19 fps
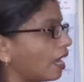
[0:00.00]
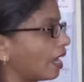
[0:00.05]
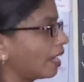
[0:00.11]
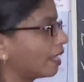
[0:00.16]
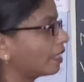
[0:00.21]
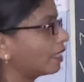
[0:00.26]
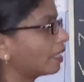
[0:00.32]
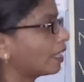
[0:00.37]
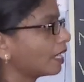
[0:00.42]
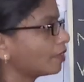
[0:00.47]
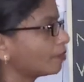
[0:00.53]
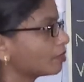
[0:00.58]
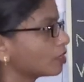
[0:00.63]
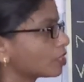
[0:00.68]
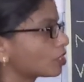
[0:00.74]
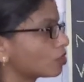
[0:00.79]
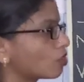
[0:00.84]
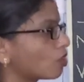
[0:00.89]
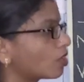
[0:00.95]
and life
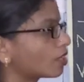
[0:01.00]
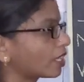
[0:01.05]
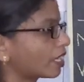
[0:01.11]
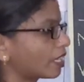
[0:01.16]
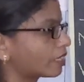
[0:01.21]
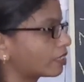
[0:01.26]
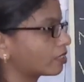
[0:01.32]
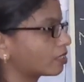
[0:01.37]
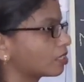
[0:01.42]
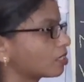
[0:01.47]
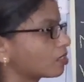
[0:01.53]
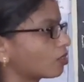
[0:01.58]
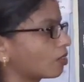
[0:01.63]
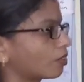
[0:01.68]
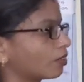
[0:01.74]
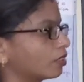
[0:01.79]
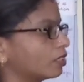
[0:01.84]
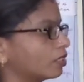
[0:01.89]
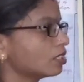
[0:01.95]
does not exist
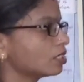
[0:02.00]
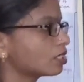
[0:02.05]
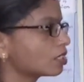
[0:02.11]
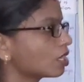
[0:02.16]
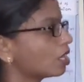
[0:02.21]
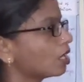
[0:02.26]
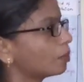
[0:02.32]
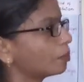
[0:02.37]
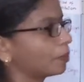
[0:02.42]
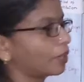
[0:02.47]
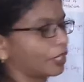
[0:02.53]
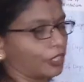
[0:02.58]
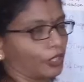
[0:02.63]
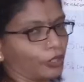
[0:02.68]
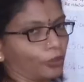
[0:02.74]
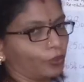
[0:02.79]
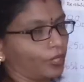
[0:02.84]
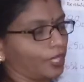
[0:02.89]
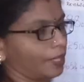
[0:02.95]
on this
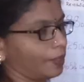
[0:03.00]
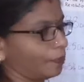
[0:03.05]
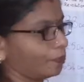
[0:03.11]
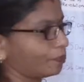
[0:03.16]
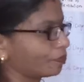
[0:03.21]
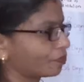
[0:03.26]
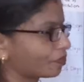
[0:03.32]
Mercury.